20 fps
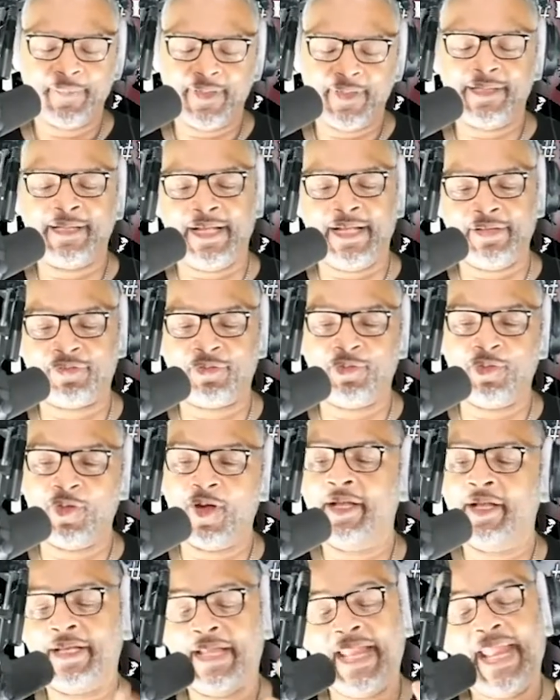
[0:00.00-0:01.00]
that's the
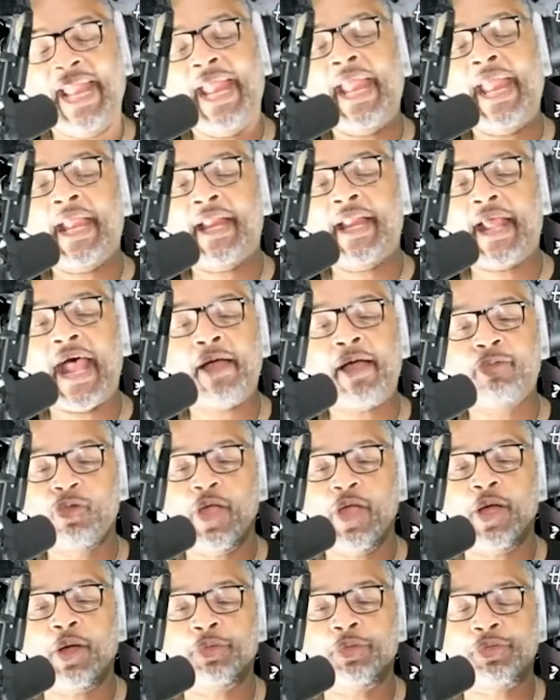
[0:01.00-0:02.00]
one. And I
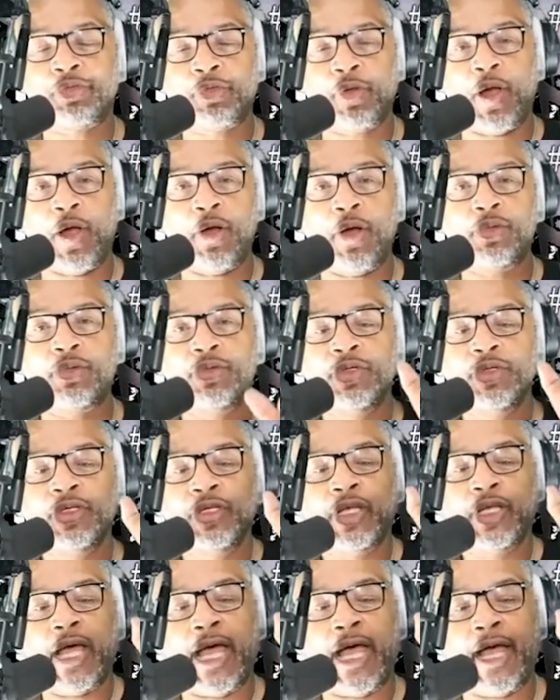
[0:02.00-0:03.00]
will throw
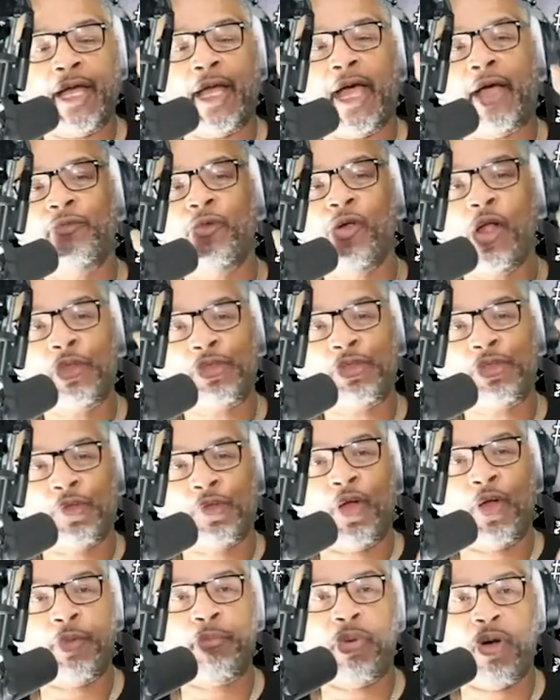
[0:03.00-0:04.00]
I, I will
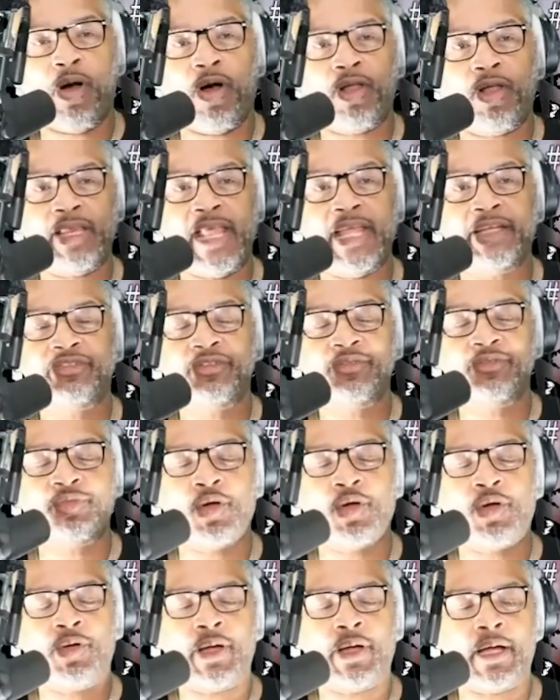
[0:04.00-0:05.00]
throw a ball at you
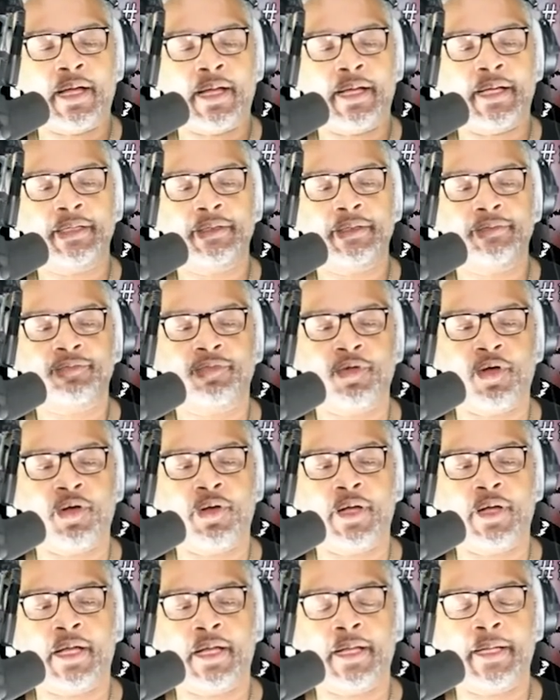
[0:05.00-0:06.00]
for uh
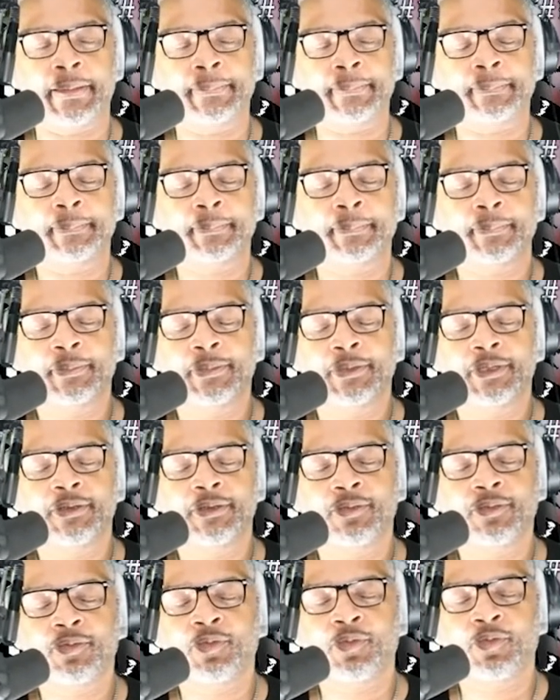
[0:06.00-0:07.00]
for um
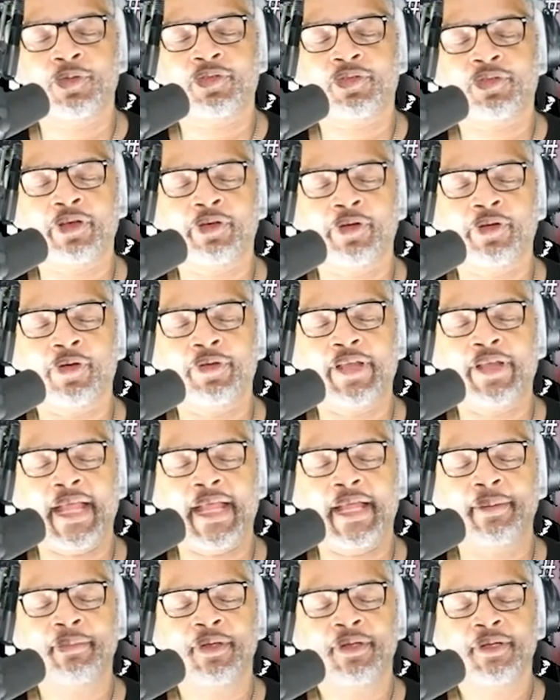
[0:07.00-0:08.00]
what's the girl
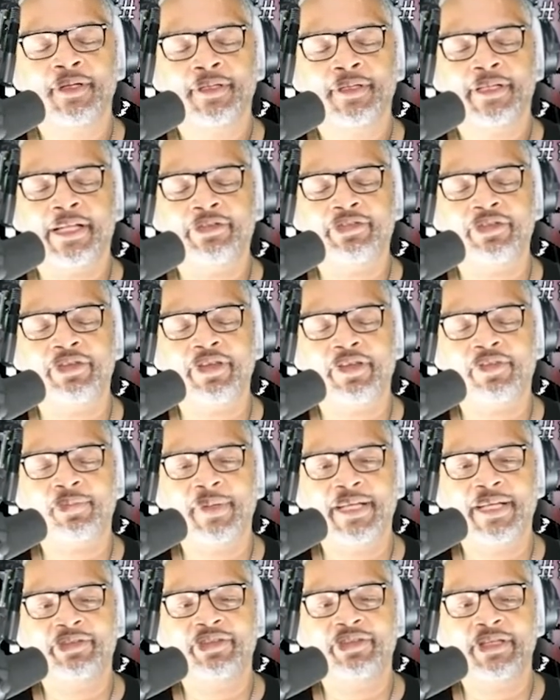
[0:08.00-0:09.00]
name that you just
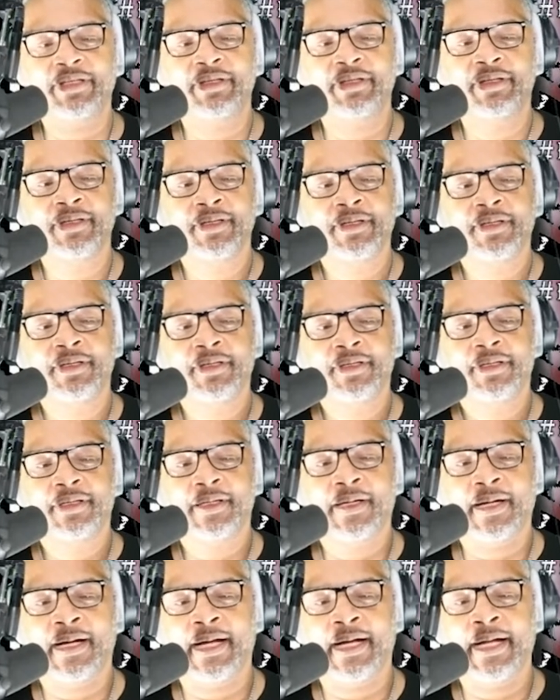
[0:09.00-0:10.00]
mentioned?
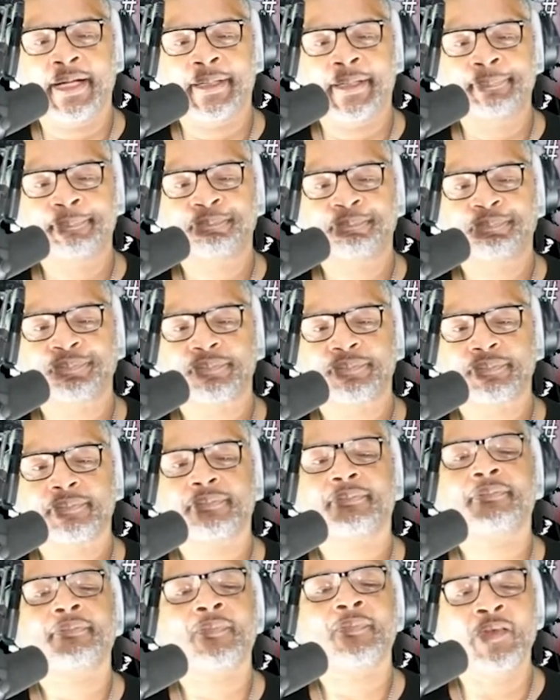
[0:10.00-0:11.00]
Um, Remy Ma.
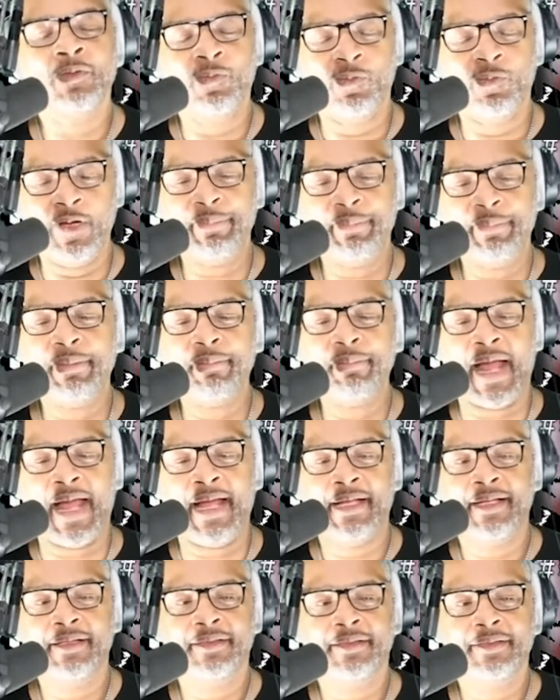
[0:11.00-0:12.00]
Remy Ma.
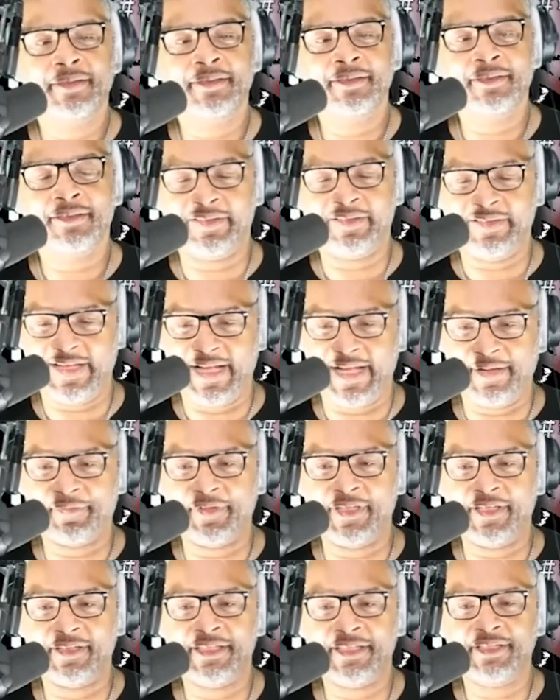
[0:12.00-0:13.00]

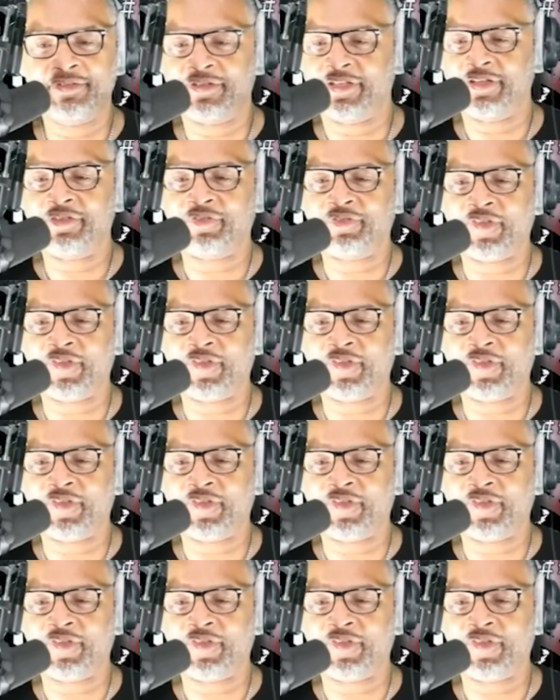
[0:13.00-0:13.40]
Definitely young and, and,